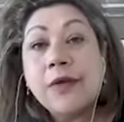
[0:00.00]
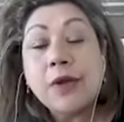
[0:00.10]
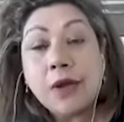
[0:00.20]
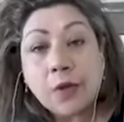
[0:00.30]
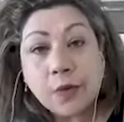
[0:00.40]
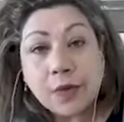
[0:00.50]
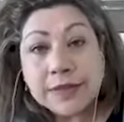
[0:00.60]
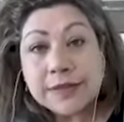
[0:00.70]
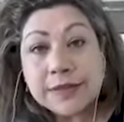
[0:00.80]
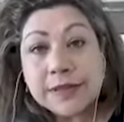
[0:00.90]
they're not going to
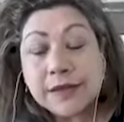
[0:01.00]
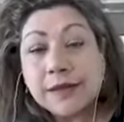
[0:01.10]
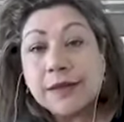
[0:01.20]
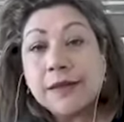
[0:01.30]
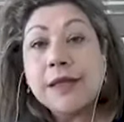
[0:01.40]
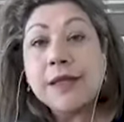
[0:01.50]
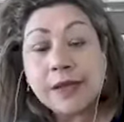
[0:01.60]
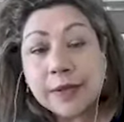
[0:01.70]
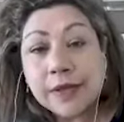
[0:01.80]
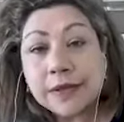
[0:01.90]
seek the
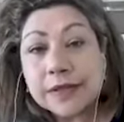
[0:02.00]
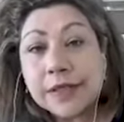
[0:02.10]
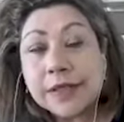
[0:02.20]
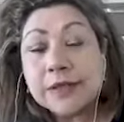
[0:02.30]
death penalty.